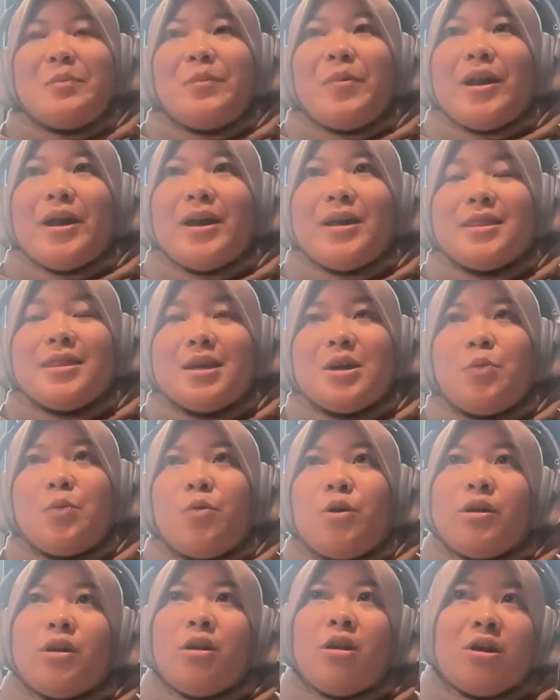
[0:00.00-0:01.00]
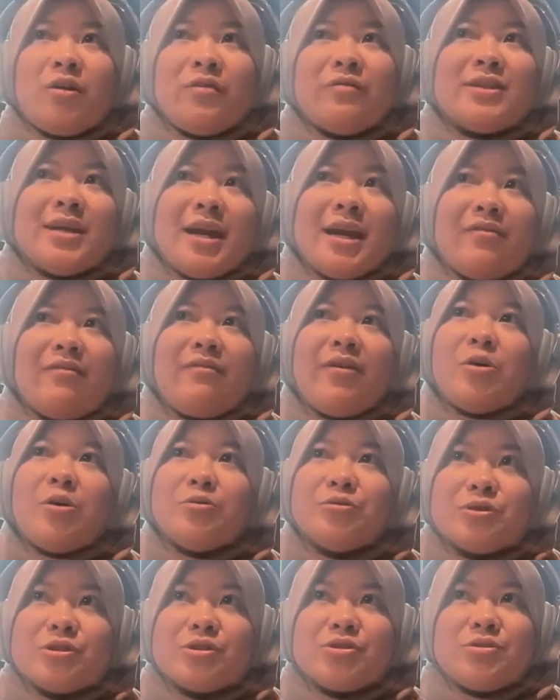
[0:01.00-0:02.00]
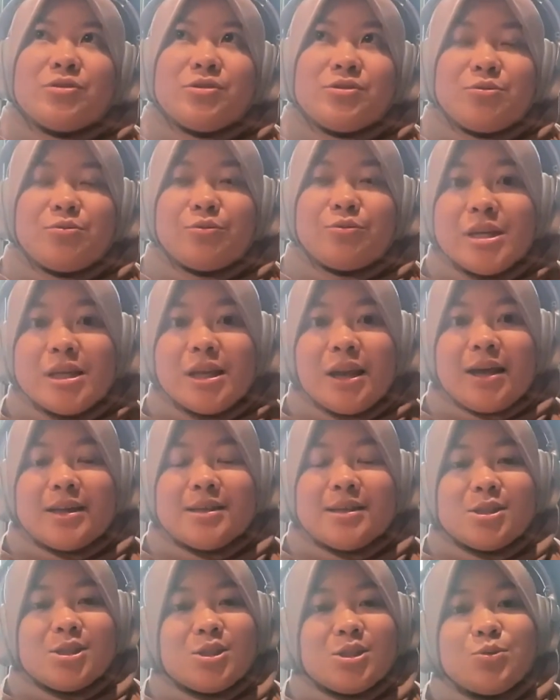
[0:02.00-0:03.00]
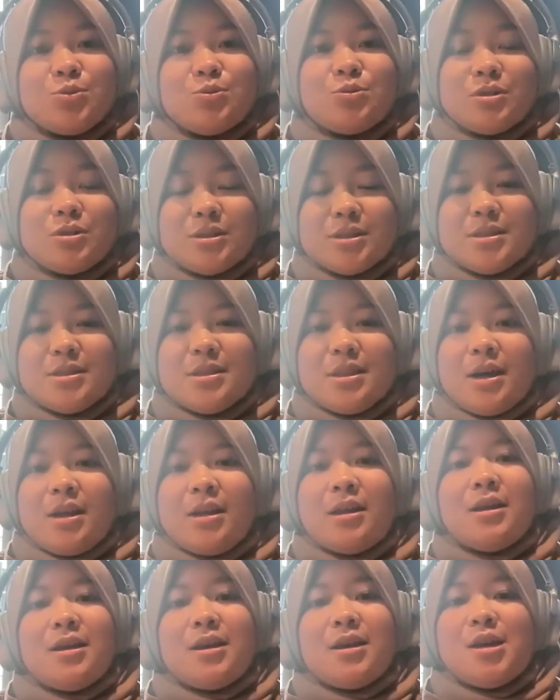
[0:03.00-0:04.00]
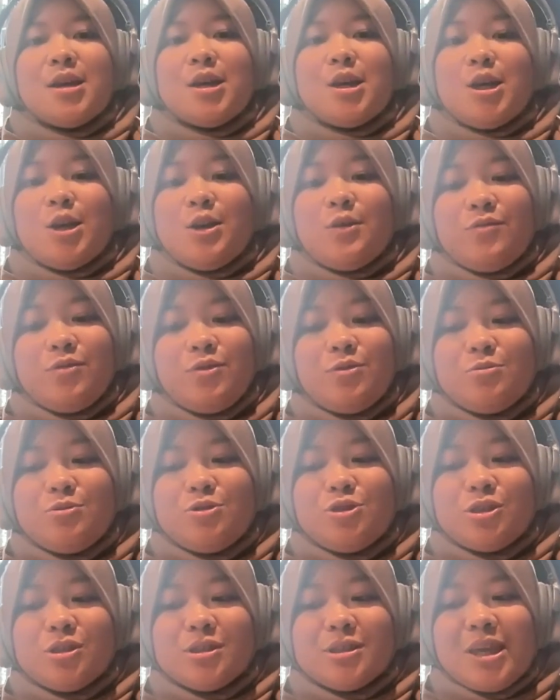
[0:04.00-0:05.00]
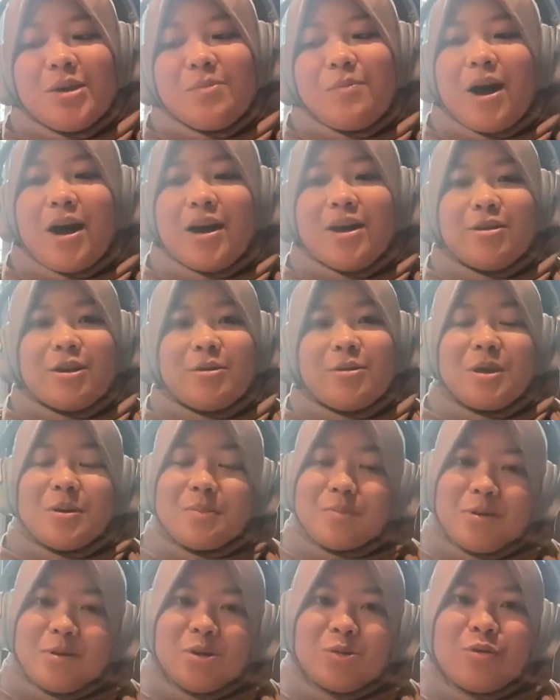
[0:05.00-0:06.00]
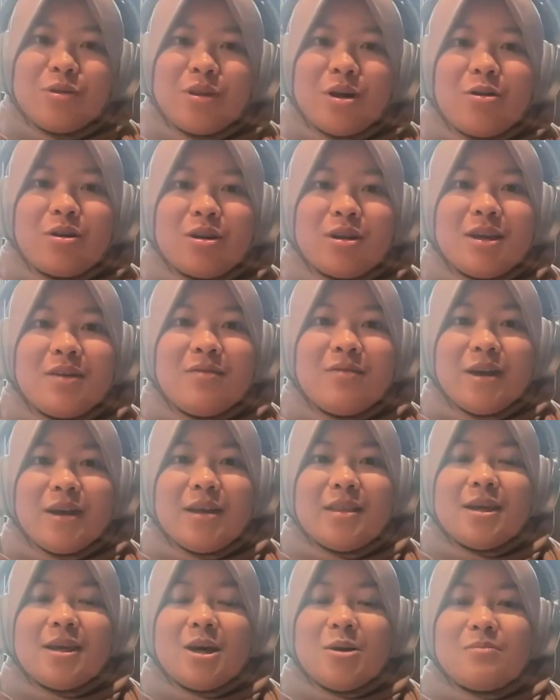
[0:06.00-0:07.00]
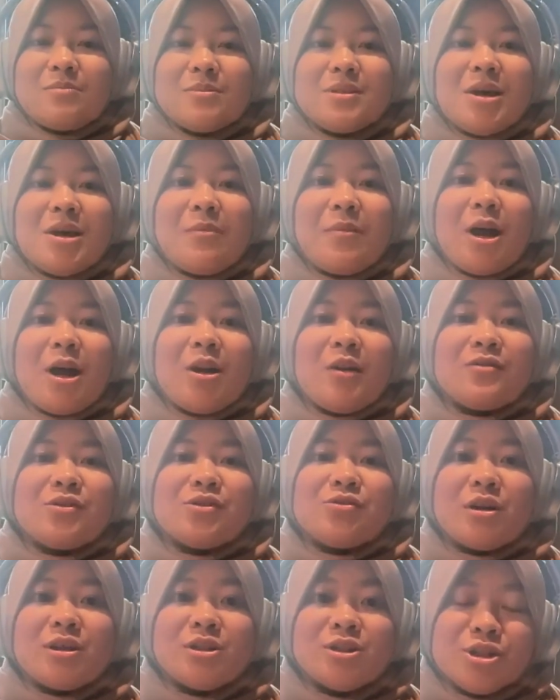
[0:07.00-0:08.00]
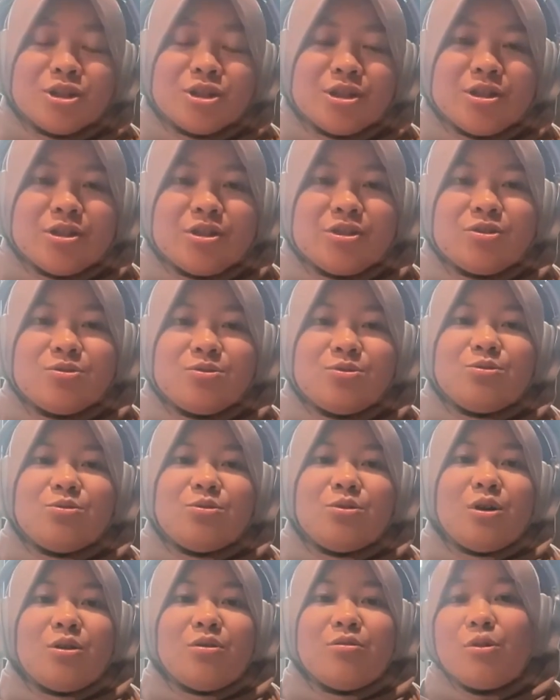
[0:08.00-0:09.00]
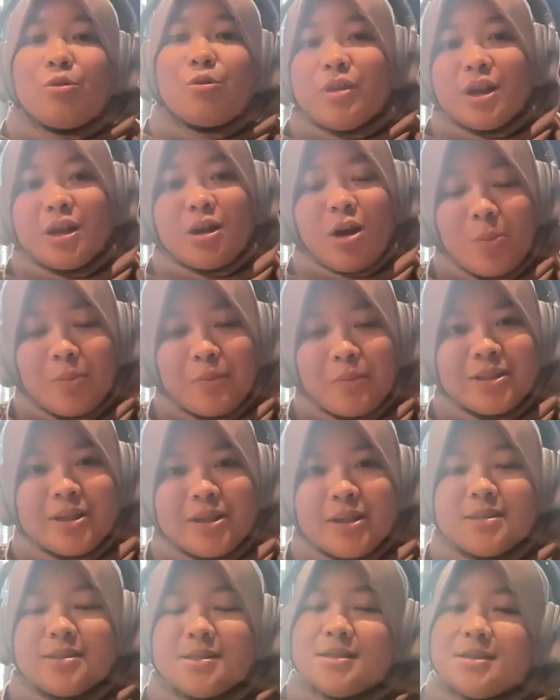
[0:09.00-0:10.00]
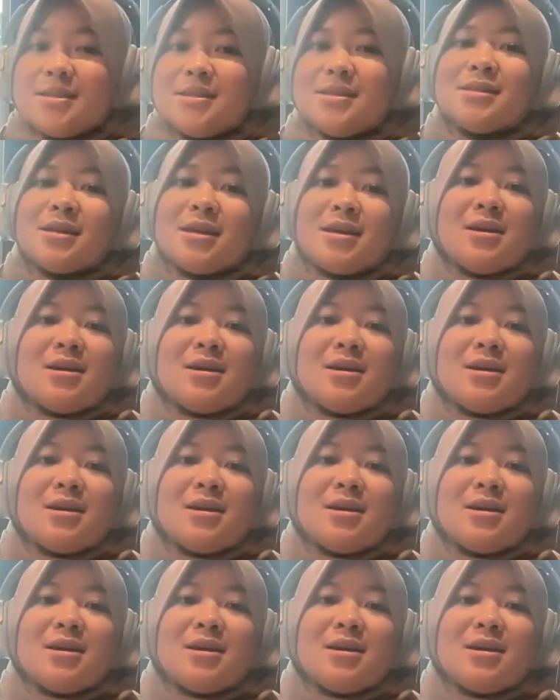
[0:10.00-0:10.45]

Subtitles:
But I think what a lot of tech founders also realized soon is that if you just keep hiring people without giving them some kind of structure to grow their competencies,